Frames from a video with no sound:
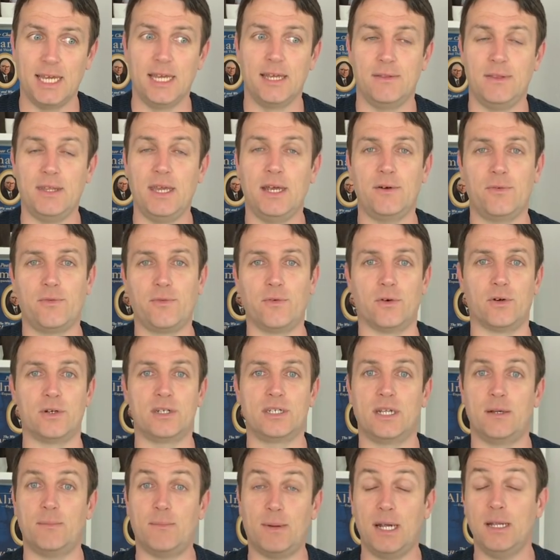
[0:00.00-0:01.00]
Therefore,
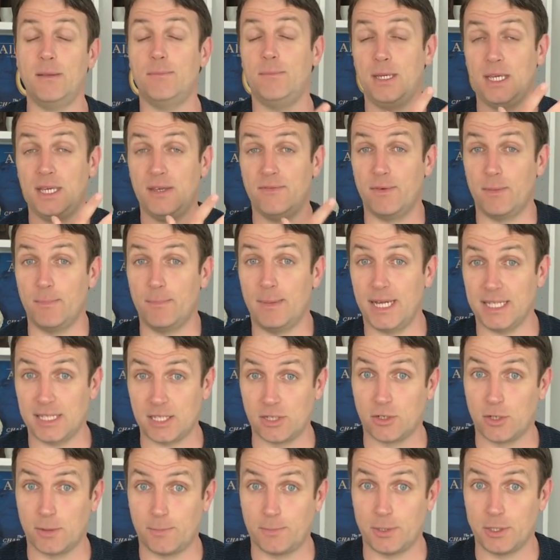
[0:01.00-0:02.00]
there might be even
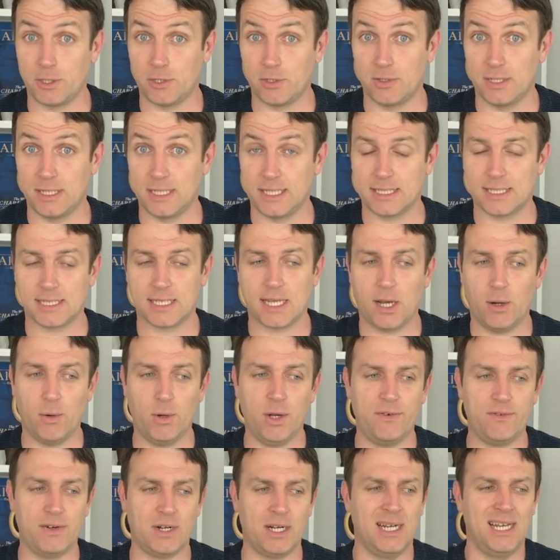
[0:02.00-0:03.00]
better opportunities.
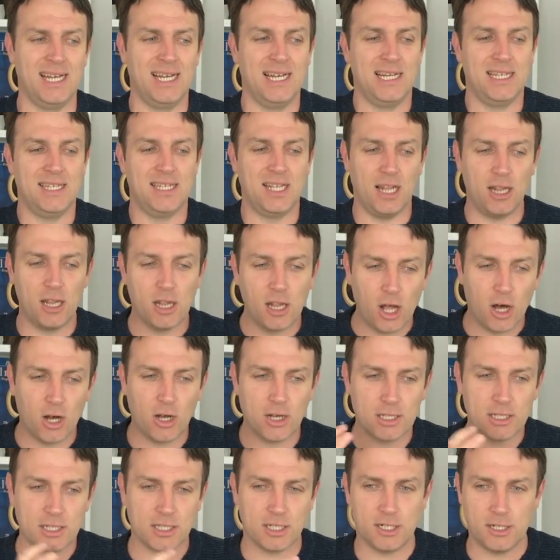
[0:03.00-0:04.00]
However, the
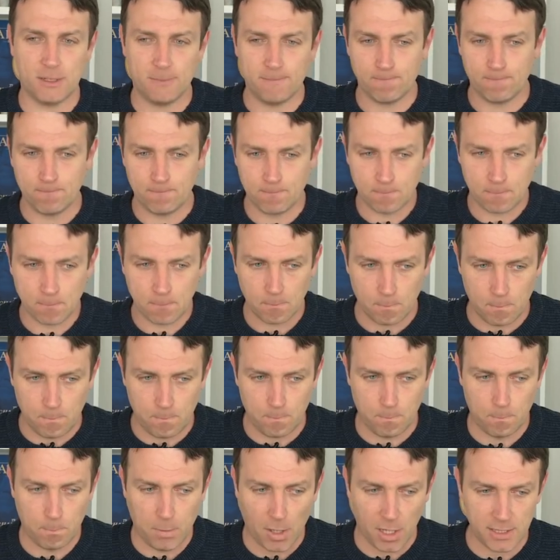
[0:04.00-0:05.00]
long-term
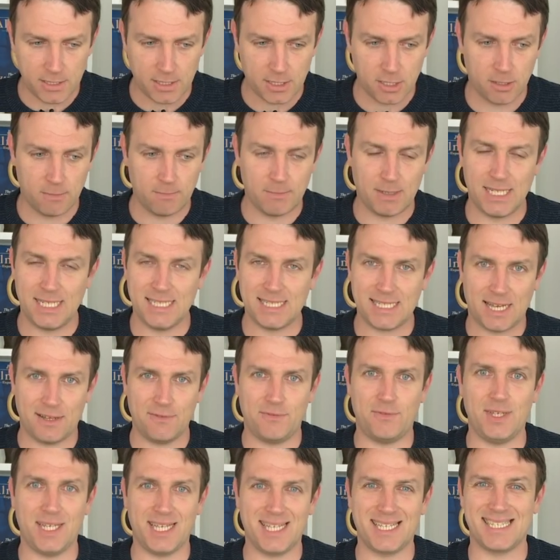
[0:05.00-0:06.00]
bottom is, I
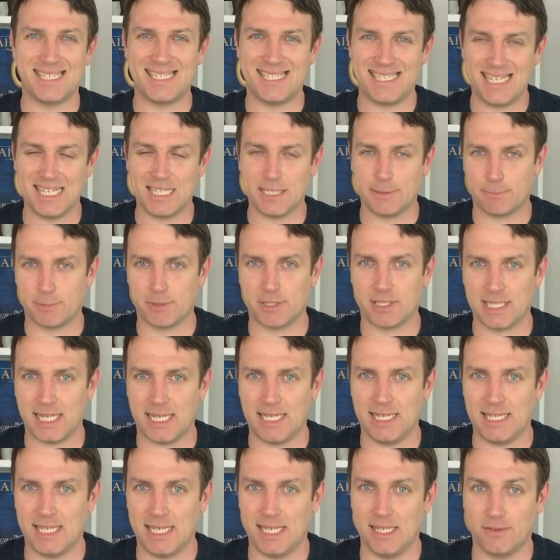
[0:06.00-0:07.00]
think, a six
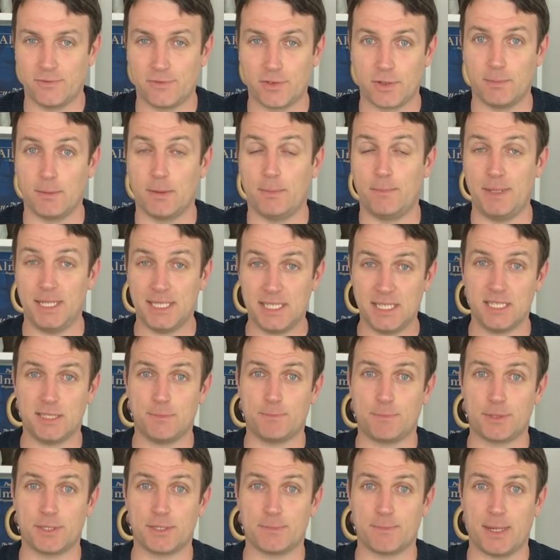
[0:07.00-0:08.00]
percent yield from a business
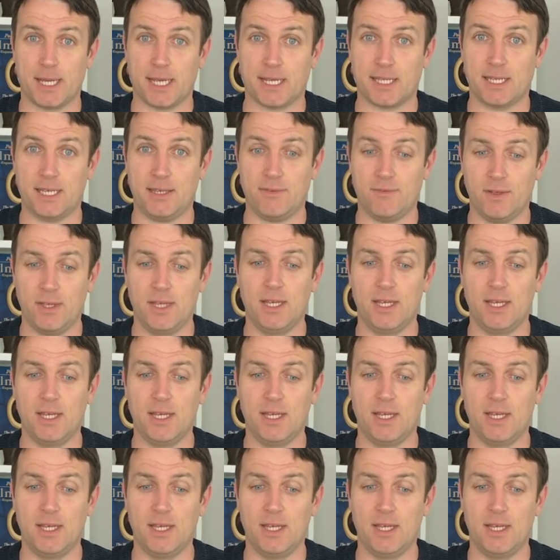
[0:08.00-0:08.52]
perspective.